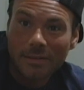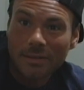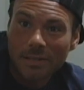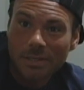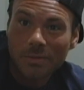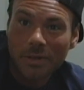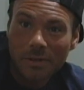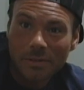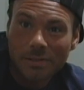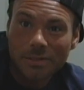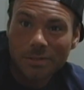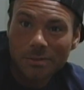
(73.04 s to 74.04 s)
I think that's
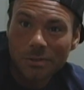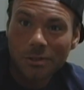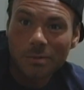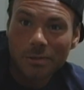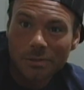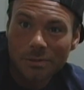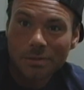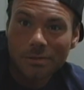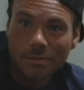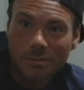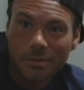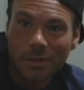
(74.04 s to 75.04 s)
why all these YouTubers
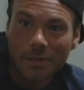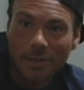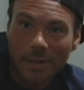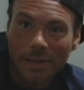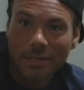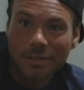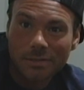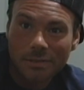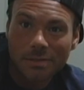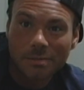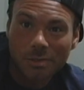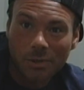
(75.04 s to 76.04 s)
try to like get
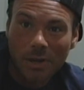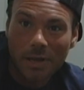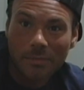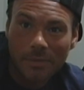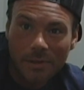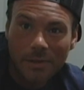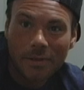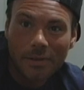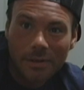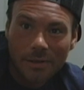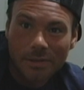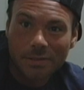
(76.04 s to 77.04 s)
you to subscribe,
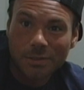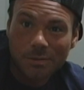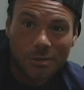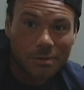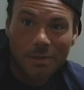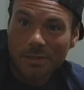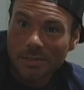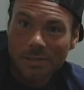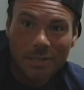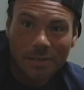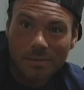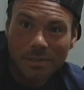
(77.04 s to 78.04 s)
because YouTube
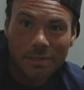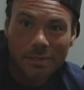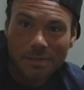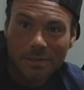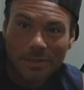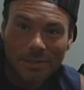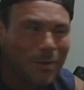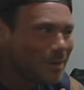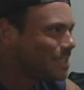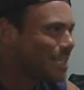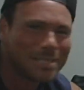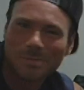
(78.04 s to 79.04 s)
doesn't take them seriously.
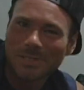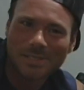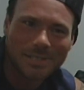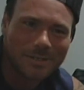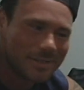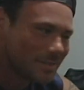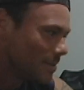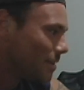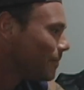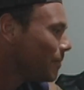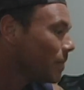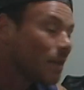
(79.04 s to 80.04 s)
No one takes me
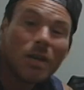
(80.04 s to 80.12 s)
seriously,